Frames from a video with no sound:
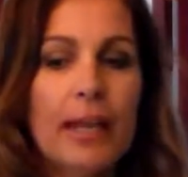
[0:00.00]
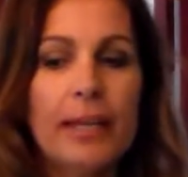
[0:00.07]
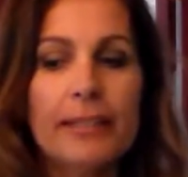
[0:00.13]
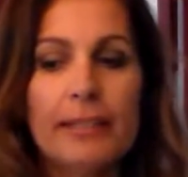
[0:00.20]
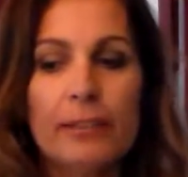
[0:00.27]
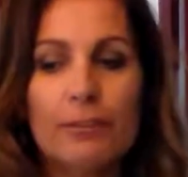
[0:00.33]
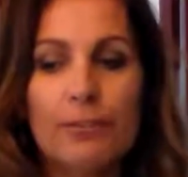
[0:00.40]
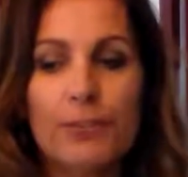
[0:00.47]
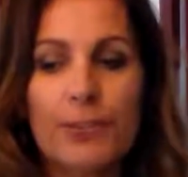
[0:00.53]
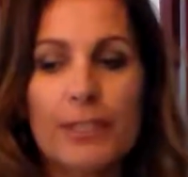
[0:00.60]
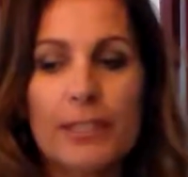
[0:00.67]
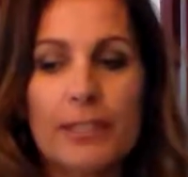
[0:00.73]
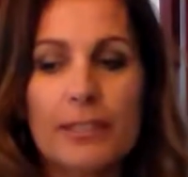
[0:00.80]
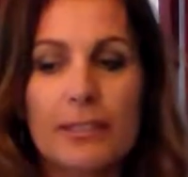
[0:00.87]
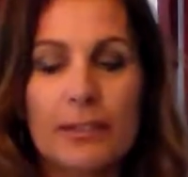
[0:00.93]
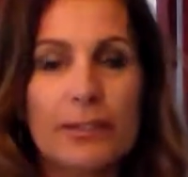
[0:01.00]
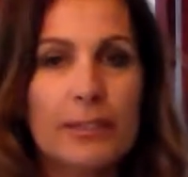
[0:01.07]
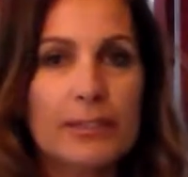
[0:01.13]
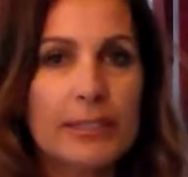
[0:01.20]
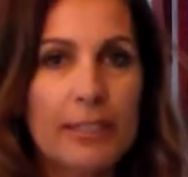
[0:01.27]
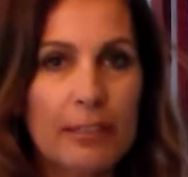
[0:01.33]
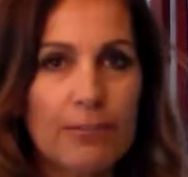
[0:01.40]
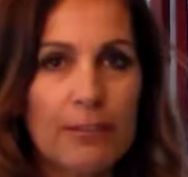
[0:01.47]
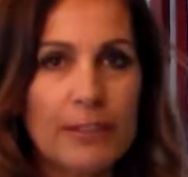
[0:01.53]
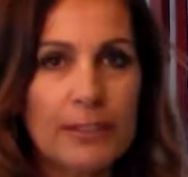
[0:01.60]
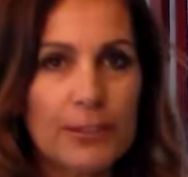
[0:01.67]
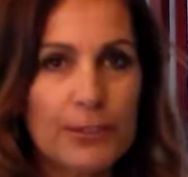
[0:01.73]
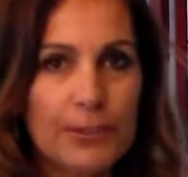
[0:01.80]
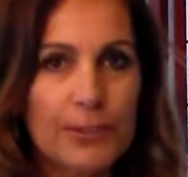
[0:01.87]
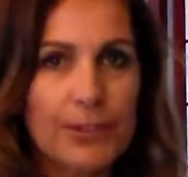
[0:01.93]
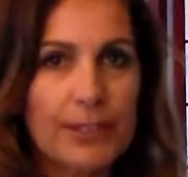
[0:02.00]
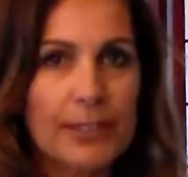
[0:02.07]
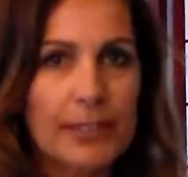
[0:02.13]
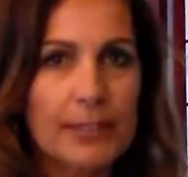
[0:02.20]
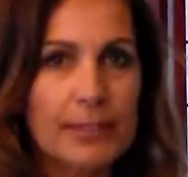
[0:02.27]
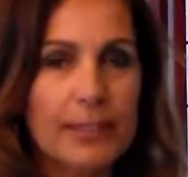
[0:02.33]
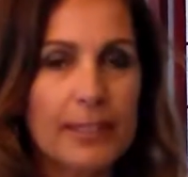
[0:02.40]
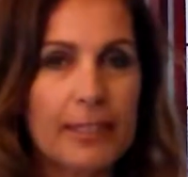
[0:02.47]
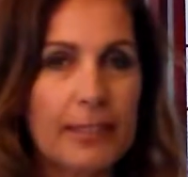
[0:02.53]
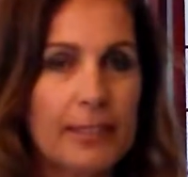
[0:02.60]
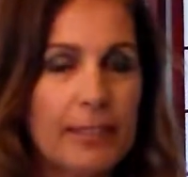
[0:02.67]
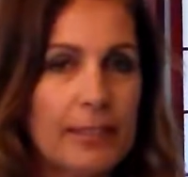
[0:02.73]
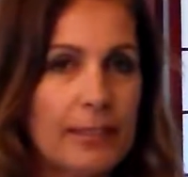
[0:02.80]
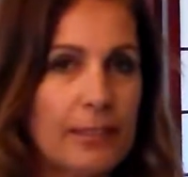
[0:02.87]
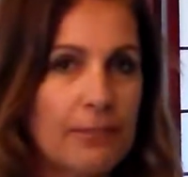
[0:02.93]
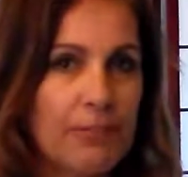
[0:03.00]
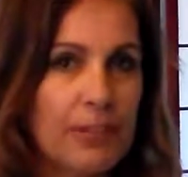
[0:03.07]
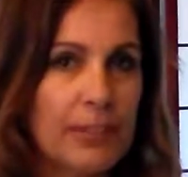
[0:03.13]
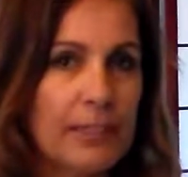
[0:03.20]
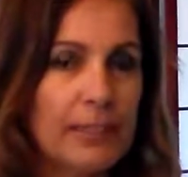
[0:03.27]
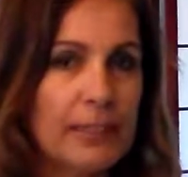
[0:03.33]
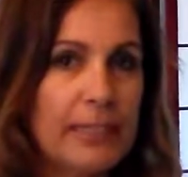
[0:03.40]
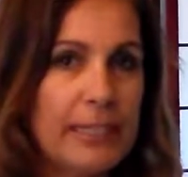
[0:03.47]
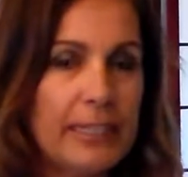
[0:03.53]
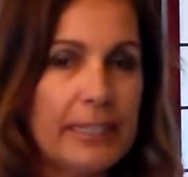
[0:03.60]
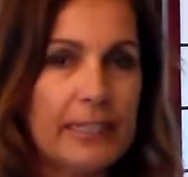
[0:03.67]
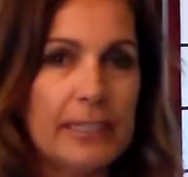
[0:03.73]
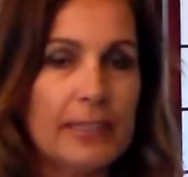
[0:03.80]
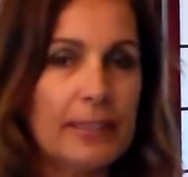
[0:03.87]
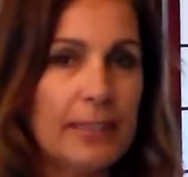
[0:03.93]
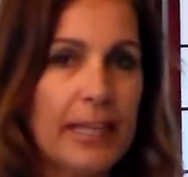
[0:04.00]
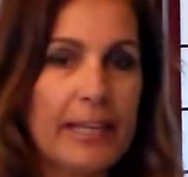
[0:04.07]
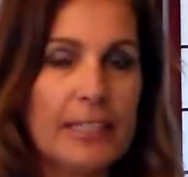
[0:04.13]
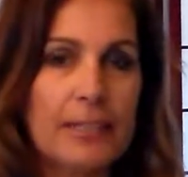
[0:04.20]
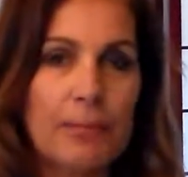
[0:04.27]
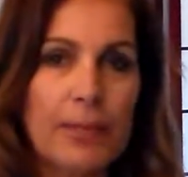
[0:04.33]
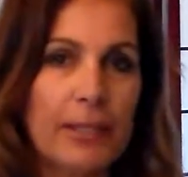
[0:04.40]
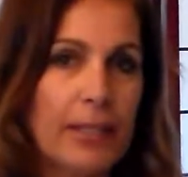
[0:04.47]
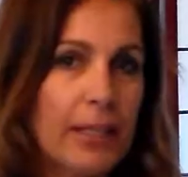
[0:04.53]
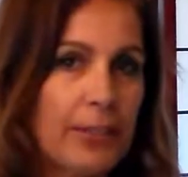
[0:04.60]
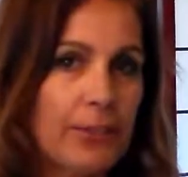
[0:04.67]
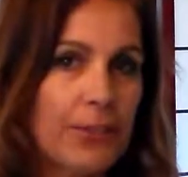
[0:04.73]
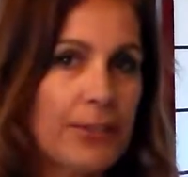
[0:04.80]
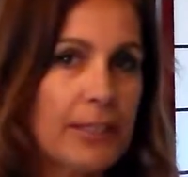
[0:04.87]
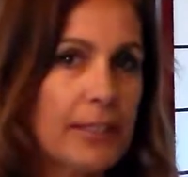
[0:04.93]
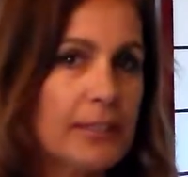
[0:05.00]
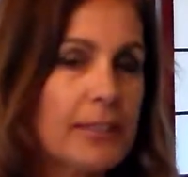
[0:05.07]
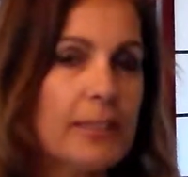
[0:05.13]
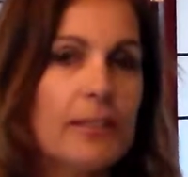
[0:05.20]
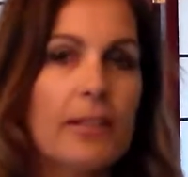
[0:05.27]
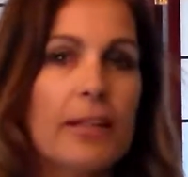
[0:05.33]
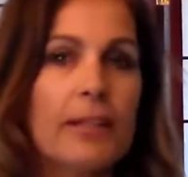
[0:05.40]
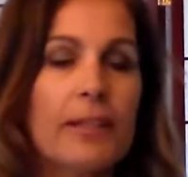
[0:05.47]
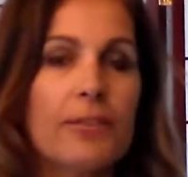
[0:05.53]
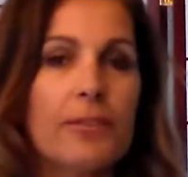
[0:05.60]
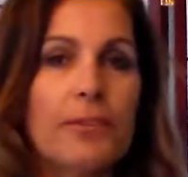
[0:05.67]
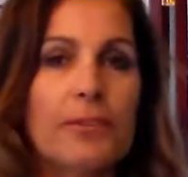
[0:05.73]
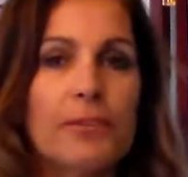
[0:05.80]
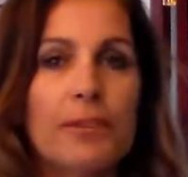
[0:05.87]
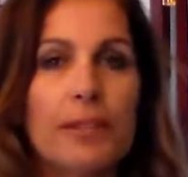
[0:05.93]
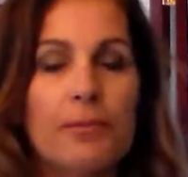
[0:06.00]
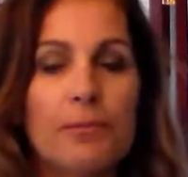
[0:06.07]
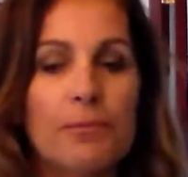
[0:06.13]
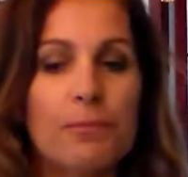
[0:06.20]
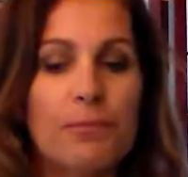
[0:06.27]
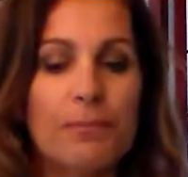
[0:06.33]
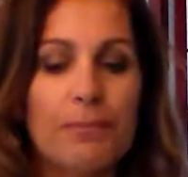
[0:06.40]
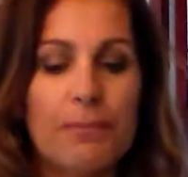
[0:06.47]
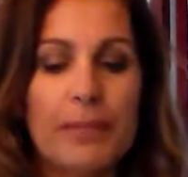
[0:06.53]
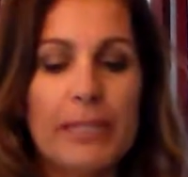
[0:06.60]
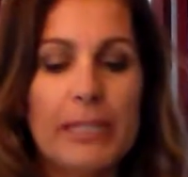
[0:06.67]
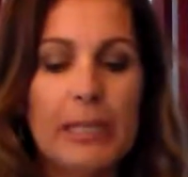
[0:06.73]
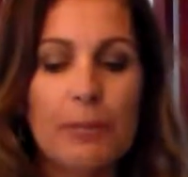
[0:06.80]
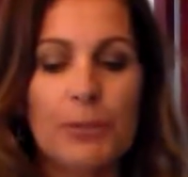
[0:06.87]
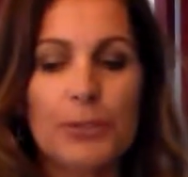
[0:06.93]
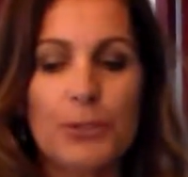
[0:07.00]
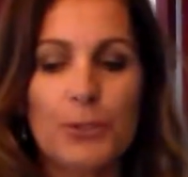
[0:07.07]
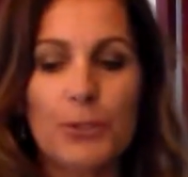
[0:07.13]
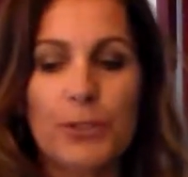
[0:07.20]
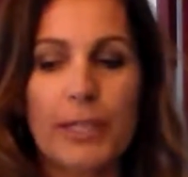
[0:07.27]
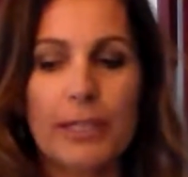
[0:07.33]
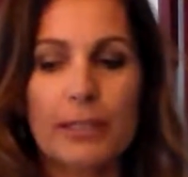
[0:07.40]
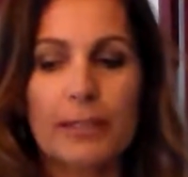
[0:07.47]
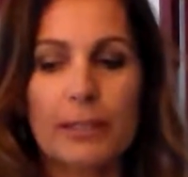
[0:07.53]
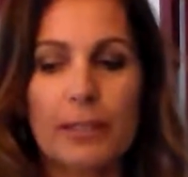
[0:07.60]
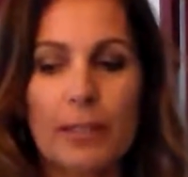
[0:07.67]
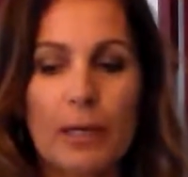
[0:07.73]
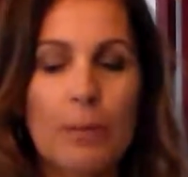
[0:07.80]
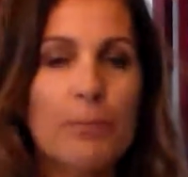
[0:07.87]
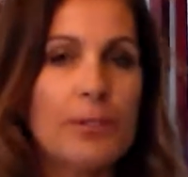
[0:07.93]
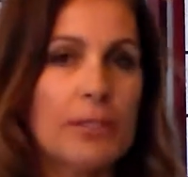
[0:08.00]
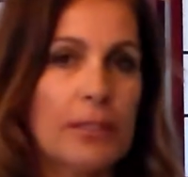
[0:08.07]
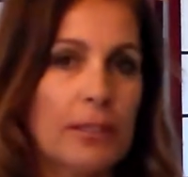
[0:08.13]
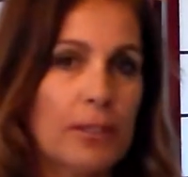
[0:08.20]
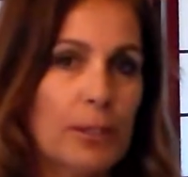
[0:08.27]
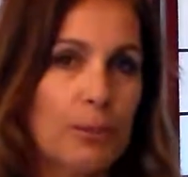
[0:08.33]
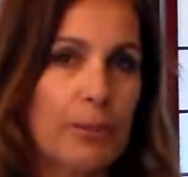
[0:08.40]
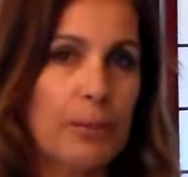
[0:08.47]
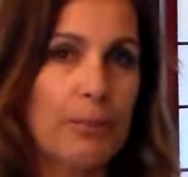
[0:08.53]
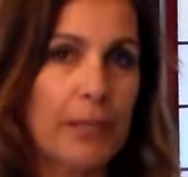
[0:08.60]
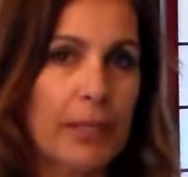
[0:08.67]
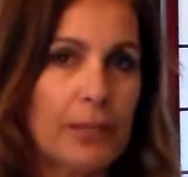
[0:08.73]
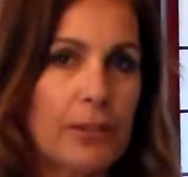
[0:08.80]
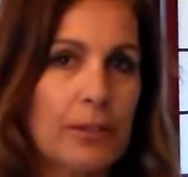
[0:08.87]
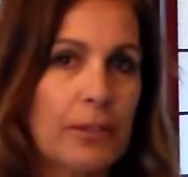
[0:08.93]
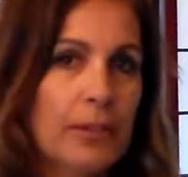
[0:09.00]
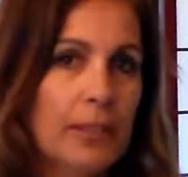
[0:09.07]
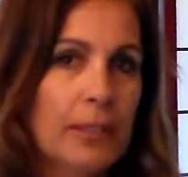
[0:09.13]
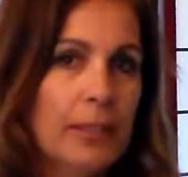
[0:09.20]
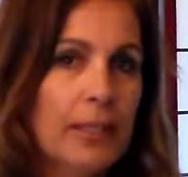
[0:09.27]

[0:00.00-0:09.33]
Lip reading: I think Florida is a little tough on certain things and very lenient and lax about other things, and being able to train the cops a little bit better